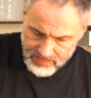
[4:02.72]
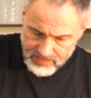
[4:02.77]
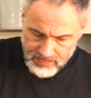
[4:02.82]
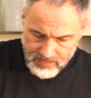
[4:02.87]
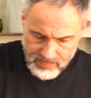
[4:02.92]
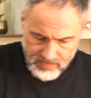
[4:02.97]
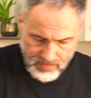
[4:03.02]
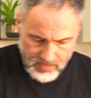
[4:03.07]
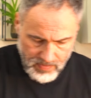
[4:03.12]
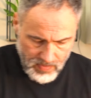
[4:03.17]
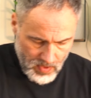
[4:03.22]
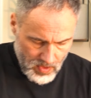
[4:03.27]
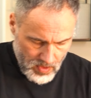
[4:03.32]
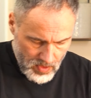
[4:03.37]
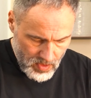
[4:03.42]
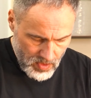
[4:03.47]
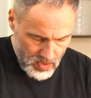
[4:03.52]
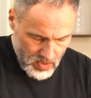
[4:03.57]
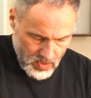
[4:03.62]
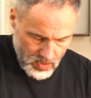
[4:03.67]
Pan
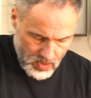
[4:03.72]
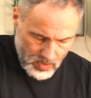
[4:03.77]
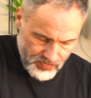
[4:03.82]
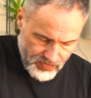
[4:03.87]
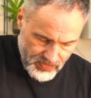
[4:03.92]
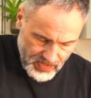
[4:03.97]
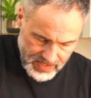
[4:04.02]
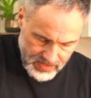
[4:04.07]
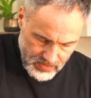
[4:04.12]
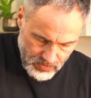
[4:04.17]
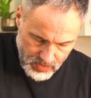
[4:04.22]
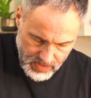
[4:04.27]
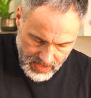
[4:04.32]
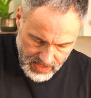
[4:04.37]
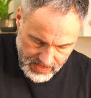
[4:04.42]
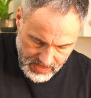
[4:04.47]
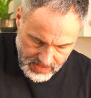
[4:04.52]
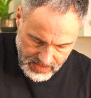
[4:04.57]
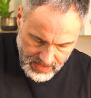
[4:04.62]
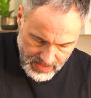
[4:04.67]
or grill,
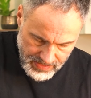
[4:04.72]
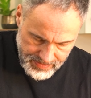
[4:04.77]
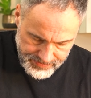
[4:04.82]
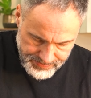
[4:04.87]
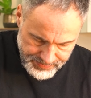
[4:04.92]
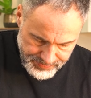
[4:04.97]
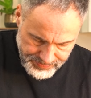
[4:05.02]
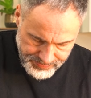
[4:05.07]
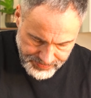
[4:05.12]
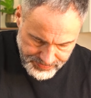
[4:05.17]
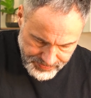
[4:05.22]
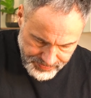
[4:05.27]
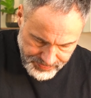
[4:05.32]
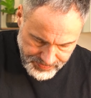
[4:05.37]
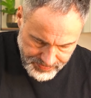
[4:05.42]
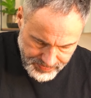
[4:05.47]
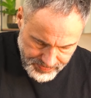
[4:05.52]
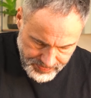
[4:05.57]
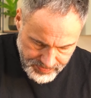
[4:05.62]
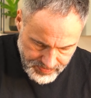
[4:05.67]
something like that,
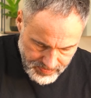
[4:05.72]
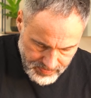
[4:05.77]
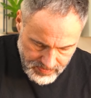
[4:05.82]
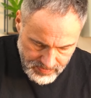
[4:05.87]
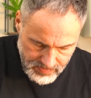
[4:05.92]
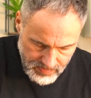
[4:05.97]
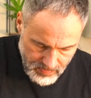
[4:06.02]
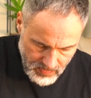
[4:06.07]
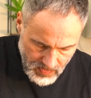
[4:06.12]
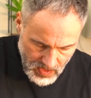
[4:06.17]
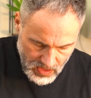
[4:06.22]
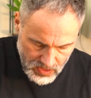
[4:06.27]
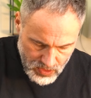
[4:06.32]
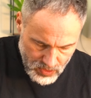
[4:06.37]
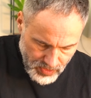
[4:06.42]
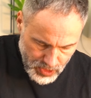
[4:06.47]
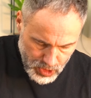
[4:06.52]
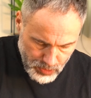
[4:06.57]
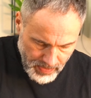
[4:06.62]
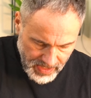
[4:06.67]
always tastes
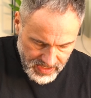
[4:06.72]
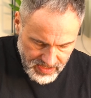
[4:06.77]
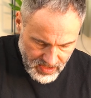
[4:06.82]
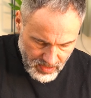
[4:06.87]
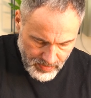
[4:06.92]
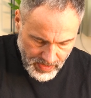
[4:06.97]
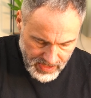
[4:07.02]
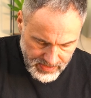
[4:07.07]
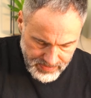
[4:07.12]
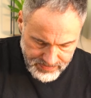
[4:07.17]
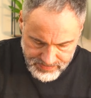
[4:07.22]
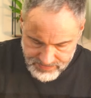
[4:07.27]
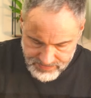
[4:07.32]
delicious.